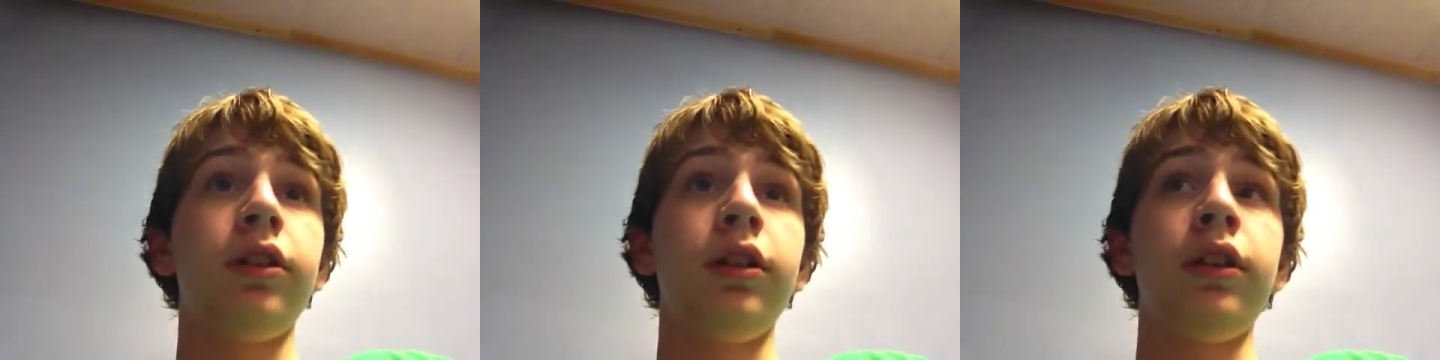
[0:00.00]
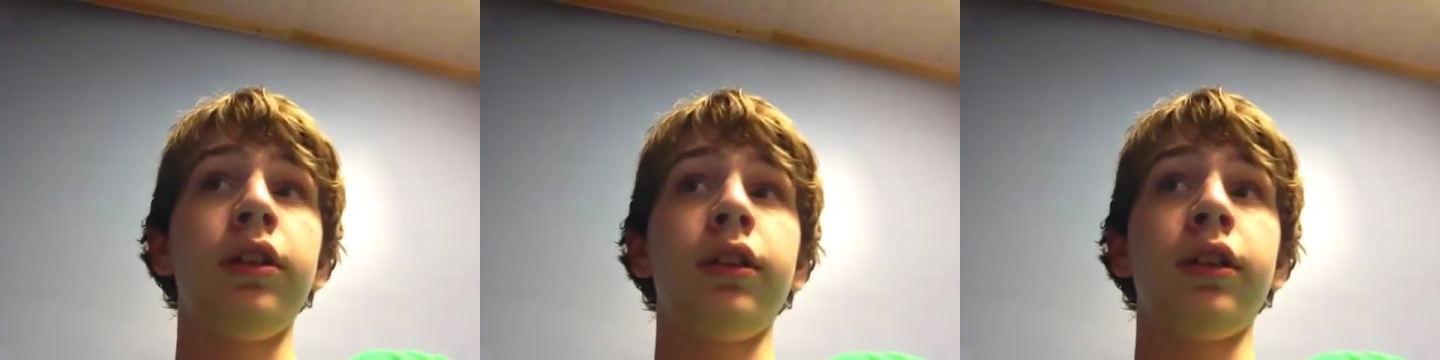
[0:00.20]

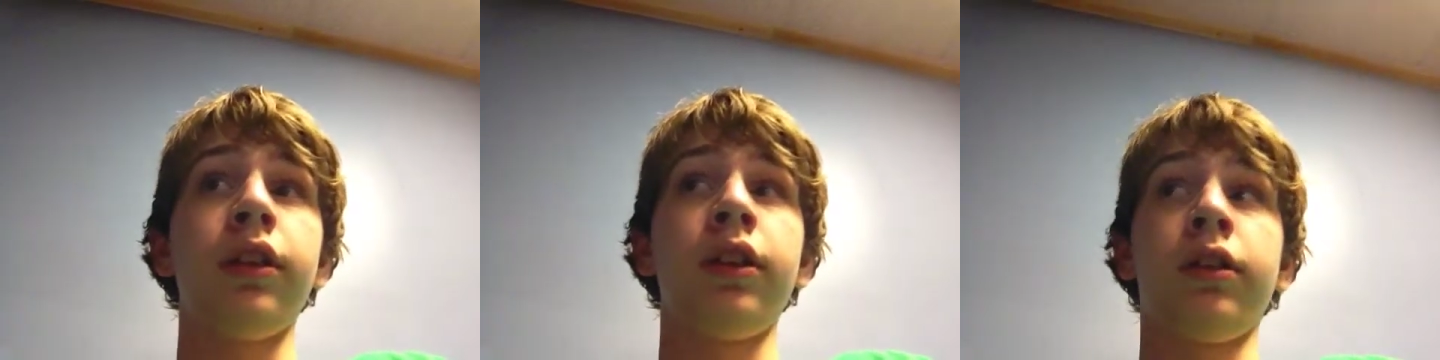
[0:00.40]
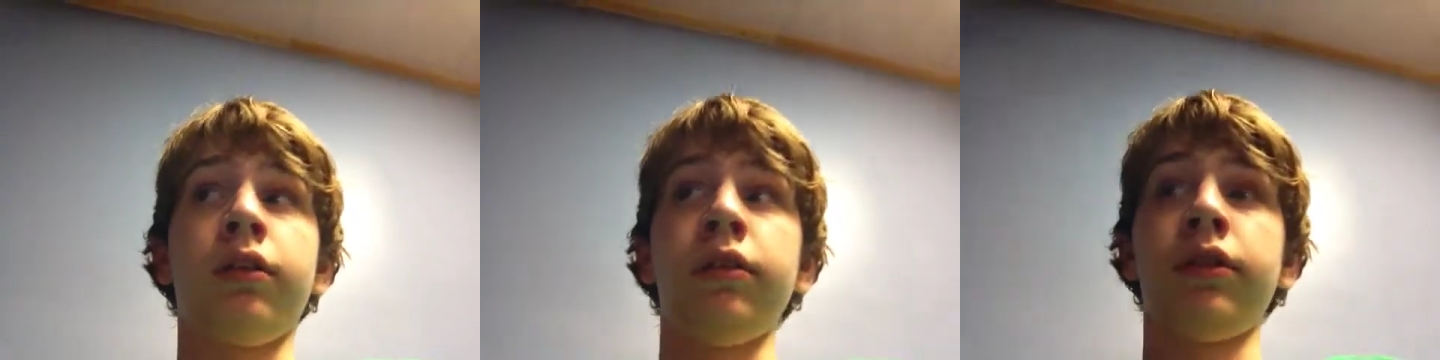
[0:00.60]

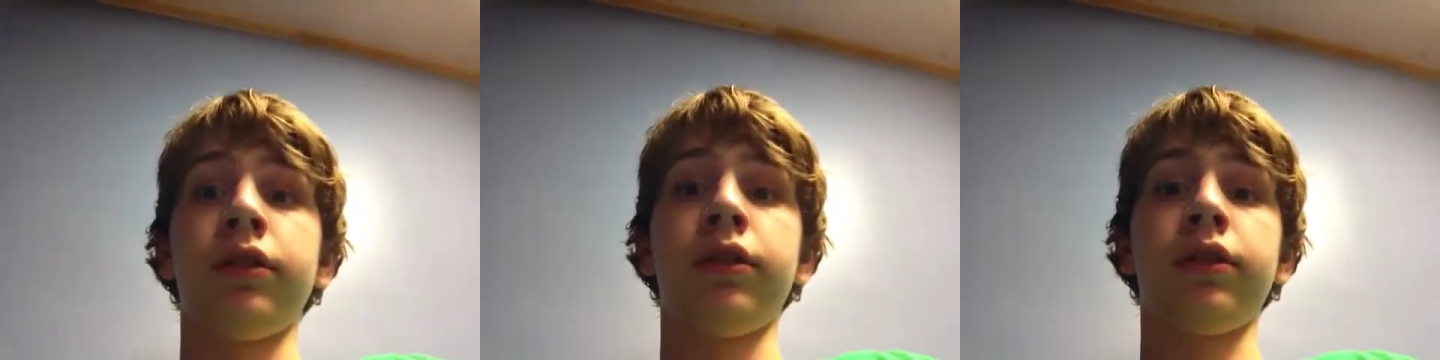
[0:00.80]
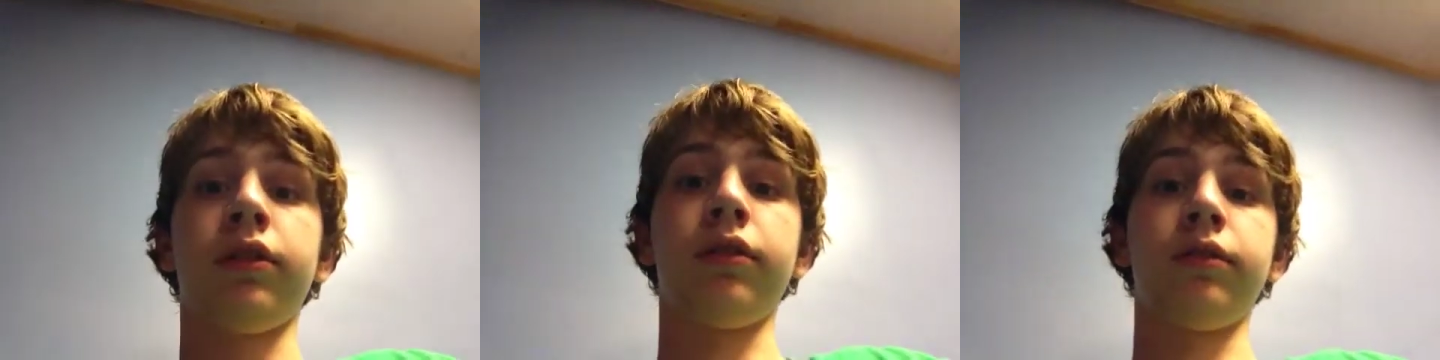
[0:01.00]
Anything else?
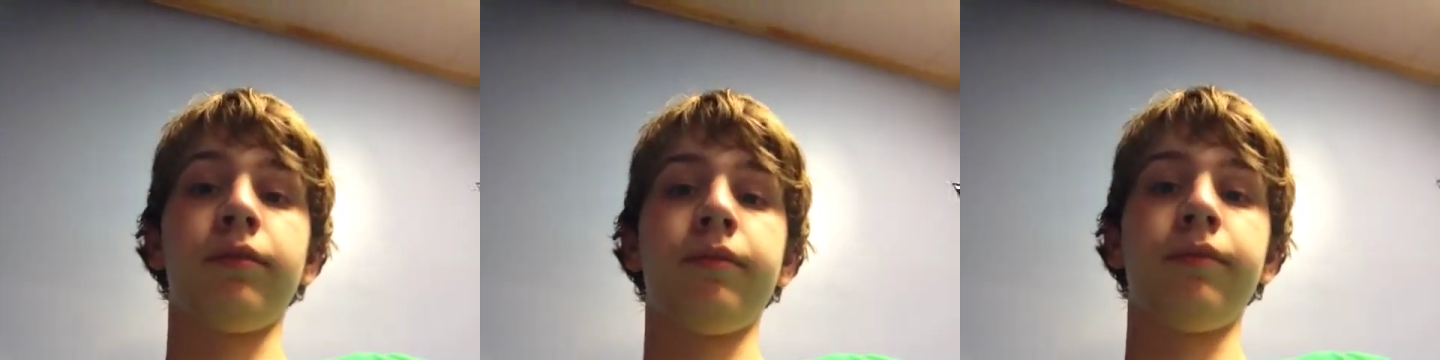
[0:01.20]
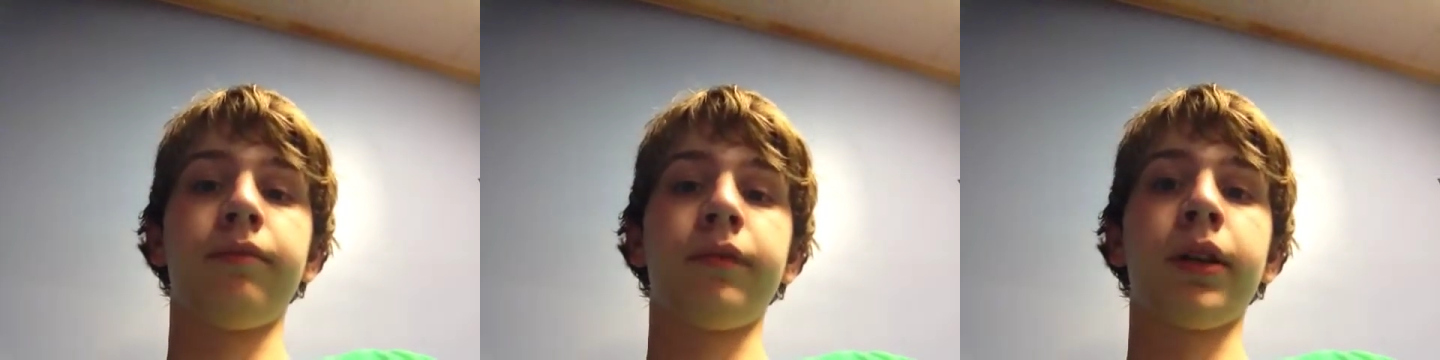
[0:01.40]

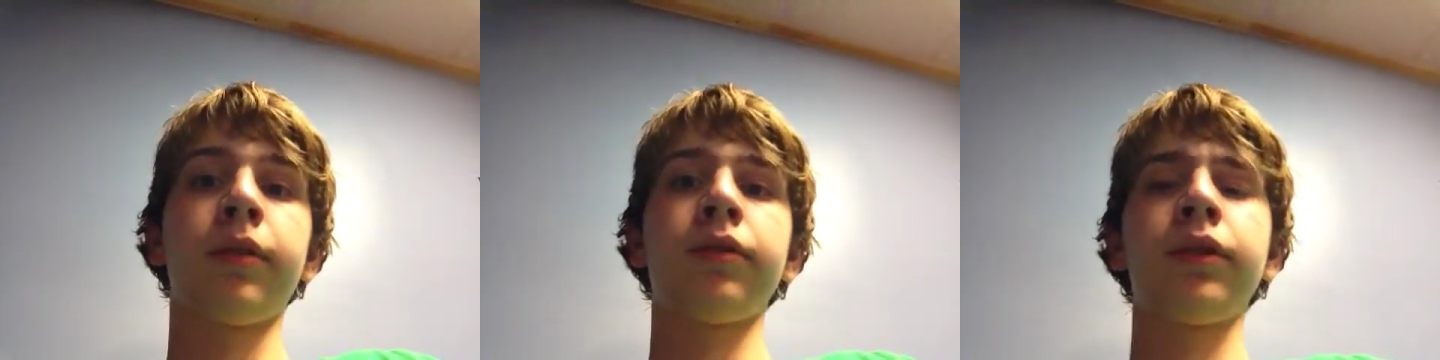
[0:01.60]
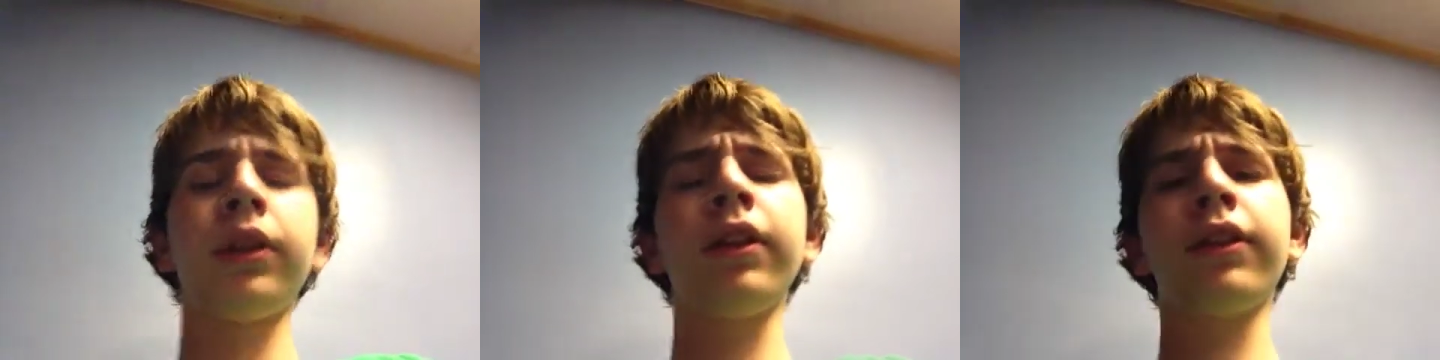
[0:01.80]
Um, I
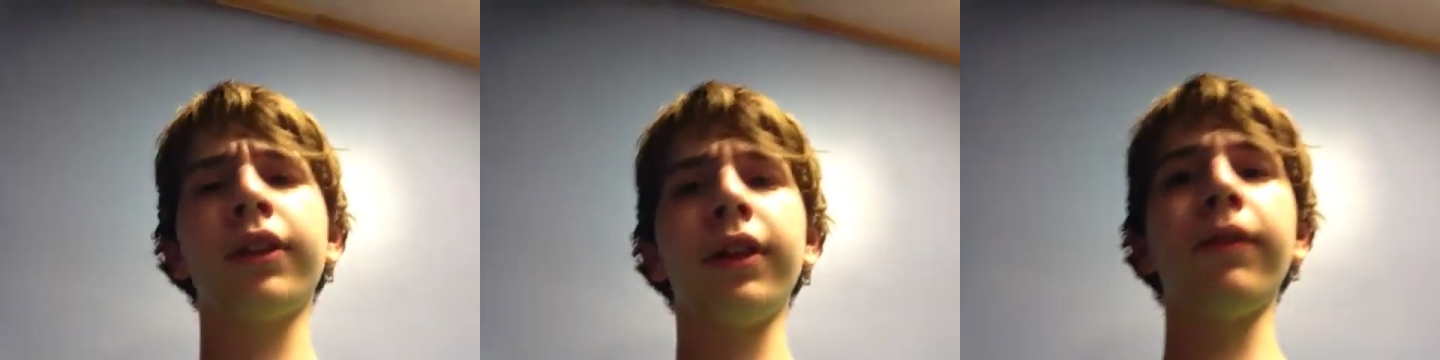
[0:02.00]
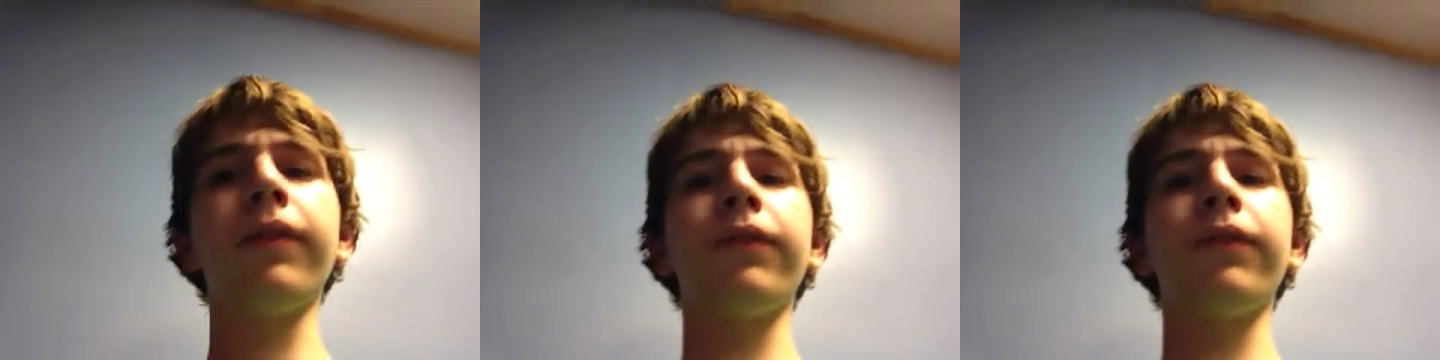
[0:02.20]
was gonna save